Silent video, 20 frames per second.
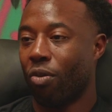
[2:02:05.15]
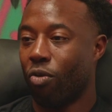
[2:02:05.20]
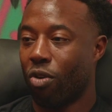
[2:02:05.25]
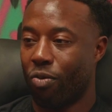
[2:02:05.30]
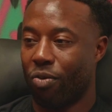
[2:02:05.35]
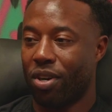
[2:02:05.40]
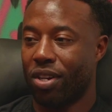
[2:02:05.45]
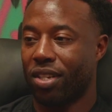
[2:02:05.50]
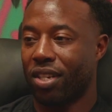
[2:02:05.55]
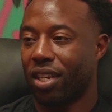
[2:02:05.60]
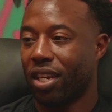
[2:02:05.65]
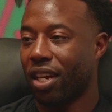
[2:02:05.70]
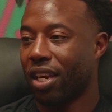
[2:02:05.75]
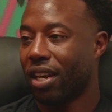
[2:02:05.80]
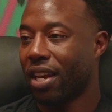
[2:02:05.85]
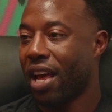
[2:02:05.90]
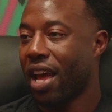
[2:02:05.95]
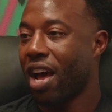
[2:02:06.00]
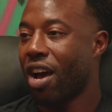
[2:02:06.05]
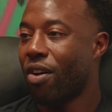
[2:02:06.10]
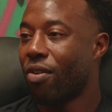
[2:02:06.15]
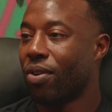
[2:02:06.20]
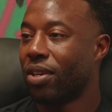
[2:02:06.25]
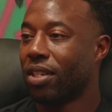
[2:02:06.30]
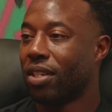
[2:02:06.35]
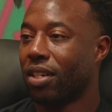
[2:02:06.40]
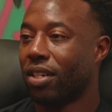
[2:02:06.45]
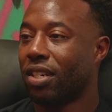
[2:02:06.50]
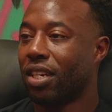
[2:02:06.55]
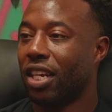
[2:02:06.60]
what we're seeing now
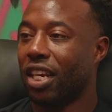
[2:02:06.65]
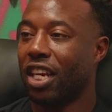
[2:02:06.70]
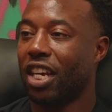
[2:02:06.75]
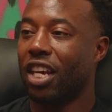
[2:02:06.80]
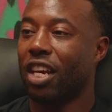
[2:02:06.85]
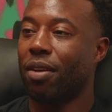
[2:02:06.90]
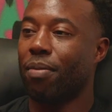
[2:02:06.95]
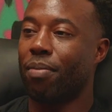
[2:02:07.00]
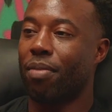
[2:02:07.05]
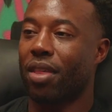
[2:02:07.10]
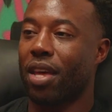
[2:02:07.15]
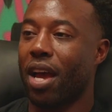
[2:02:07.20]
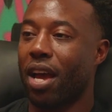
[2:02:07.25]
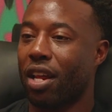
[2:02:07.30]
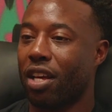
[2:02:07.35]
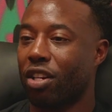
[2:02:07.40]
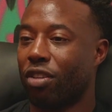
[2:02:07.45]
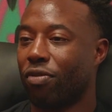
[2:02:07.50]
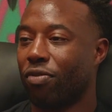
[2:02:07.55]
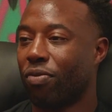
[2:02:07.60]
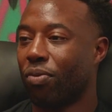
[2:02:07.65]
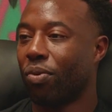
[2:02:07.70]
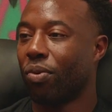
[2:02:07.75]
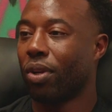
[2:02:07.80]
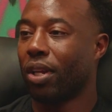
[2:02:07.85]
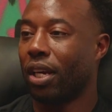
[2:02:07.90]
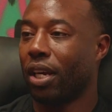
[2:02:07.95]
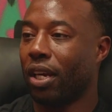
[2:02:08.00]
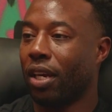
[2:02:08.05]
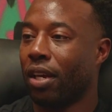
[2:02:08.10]
is a team that has
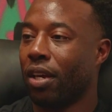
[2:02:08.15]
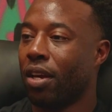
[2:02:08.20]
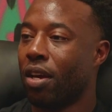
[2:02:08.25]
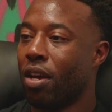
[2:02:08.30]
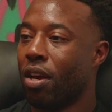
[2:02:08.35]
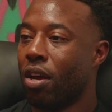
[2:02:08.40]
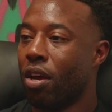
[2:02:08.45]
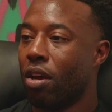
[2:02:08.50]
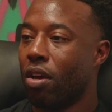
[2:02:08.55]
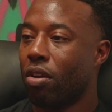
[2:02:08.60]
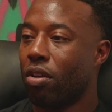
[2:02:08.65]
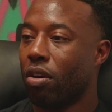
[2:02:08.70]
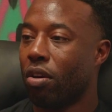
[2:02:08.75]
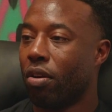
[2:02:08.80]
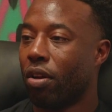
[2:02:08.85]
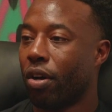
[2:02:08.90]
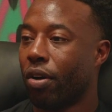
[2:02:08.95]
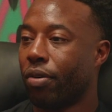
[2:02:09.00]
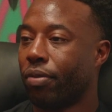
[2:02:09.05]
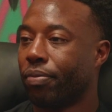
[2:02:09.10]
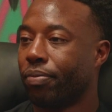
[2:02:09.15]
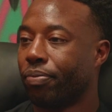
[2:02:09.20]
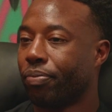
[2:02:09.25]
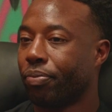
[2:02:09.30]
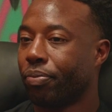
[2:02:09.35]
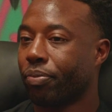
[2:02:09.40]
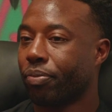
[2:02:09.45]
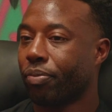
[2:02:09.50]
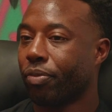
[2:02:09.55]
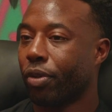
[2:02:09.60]
fully
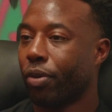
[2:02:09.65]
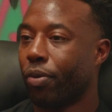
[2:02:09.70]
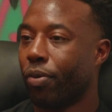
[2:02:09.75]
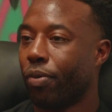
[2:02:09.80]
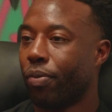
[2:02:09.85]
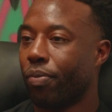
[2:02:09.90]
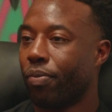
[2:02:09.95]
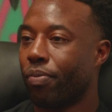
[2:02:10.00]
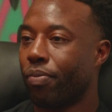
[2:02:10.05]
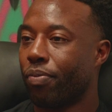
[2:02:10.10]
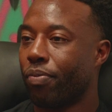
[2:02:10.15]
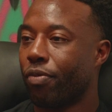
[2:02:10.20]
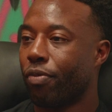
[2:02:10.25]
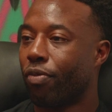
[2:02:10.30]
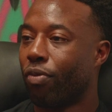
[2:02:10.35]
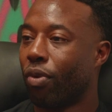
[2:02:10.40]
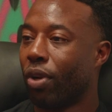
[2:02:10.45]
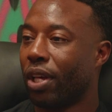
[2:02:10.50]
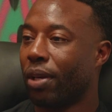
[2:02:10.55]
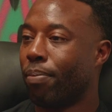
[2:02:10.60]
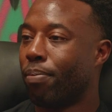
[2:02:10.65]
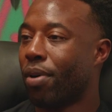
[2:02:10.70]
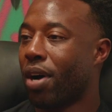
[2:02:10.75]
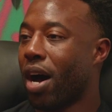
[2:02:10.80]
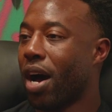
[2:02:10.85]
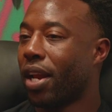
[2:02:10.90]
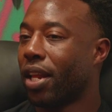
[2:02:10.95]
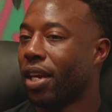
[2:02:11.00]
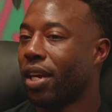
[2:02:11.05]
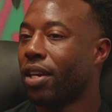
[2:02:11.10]

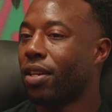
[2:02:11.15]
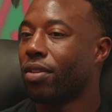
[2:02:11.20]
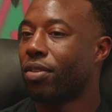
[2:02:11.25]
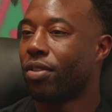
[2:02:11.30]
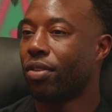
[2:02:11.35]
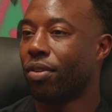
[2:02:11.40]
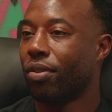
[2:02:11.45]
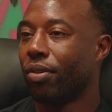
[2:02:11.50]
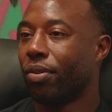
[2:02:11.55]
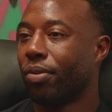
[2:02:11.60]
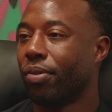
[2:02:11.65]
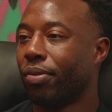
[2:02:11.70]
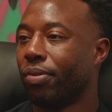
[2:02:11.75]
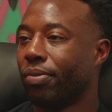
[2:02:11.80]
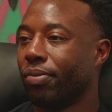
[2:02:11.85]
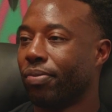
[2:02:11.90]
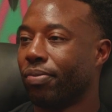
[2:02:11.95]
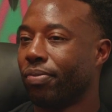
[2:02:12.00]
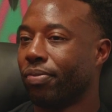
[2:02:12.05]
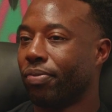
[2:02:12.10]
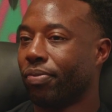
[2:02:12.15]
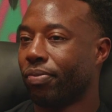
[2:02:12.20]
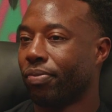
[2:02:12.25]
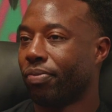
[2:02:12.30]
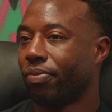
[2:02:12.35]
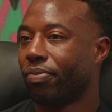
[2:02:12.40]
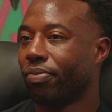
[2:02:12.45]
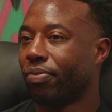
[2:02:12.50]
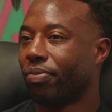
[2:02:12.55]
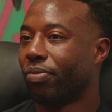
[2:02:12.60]
bought into
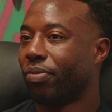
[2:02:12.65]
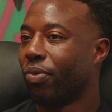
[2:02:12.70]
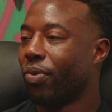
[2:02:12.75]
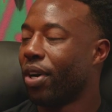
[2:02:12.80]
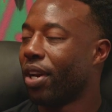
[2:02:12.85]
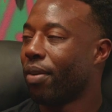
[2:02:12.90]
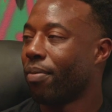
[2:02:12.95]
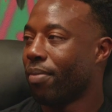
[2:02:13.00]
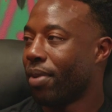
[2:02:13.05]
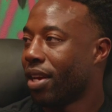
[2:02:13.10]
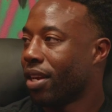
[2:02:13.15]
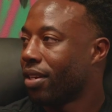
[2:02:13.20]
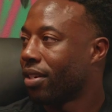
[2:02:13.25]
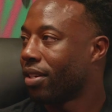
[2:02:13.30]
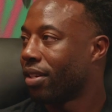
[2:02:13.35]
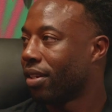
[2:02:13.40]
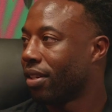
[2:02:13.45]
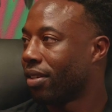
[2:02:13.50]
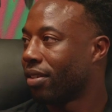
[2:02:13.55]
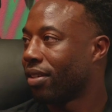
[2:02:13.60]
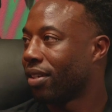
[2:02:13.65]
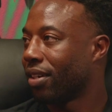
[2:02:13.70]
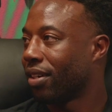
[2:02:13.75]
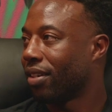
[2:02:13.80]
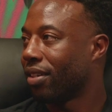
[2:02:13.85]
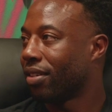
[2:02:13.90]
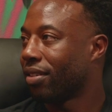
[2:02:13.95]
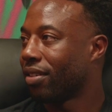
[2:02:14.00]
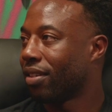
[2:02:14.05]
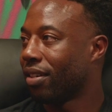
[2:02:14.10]
what it means
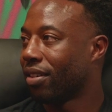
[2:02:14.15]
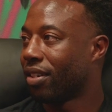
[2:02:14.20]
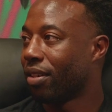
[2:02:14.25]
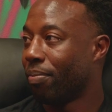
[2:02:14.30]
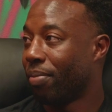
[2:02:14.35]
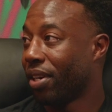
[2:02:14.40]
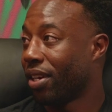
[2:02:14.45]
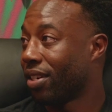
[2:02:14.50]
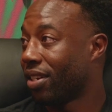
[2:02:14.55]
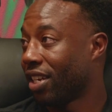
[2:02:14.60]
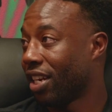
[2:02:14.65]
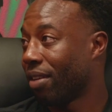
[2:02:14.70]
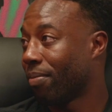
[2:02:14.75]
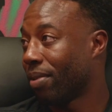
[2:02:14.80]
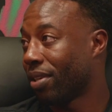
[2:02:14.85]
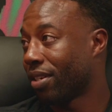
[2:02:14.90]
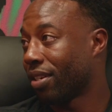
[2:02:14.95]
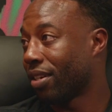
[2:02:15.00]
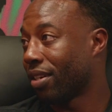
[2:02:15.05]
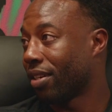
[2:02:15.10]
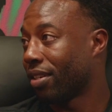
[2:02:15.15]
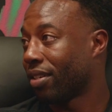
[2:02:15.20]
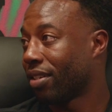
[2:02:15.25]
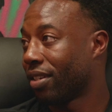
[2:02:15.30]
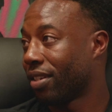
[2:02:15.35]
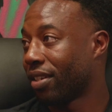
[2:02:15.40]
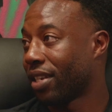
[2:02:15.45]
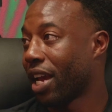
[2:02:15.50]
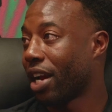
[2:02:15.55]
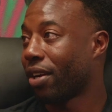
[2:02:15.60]
to be a team and
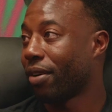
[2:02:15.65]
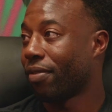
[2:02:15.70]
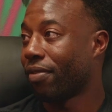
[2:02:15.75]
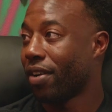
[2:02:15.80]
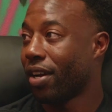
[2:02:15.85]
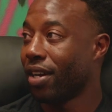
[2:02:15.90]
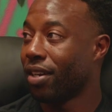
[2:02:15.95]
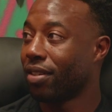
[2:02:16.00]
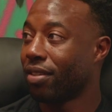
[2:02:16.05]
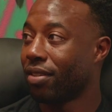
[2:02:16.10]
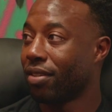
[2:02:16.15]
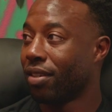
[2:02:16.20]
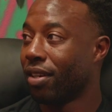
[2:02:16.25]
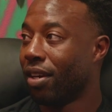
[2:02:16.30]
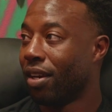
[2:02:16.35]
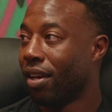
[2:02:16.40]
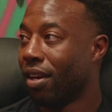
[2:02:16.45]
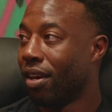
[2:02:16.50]
to sacrifice.